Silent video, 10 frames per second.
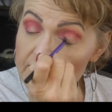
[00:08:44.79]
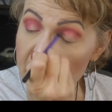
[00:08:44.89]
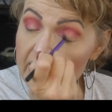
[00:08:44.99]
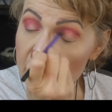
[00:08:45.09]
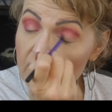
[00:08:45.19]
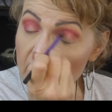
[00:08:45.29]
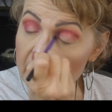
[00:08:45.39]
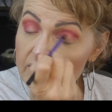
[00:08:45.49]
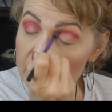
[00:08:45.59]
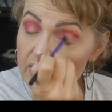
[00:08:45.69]
I mean, I know a
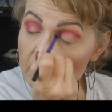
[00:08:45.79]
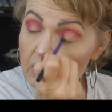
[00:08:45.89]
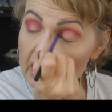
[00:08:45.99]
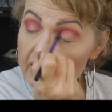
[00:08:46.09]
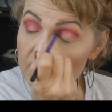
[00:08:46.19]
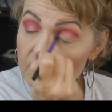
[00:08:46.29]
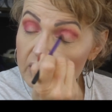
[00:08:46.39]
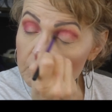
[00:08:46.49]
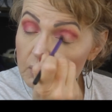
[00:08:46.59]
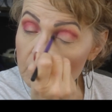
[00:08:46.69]
lot of you's in Ohio,
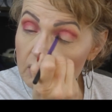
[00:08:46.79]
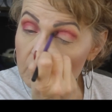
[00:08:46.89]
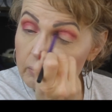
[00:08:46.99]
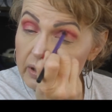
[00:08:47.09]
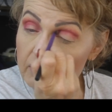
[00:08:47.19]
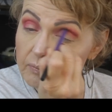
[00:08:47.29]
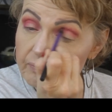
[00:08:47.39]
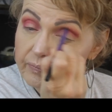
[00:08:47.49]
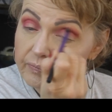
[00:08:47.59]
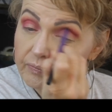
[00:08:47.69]
don't get me wrong, but
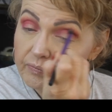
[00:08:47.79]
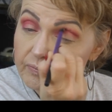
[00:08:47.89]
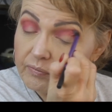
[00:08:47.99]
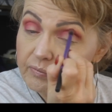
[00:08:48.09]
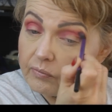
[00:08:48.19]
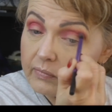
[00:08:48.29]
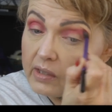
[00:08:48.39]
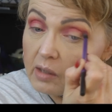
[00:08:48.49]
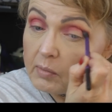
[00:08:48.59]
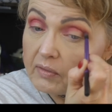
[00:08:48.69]

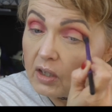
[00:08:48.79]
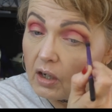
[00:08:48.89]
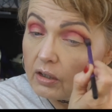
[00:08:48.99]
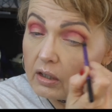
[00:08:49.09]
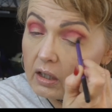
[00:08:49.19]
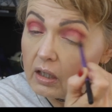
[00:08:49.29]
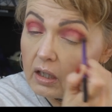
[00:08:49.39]
some of you aren't.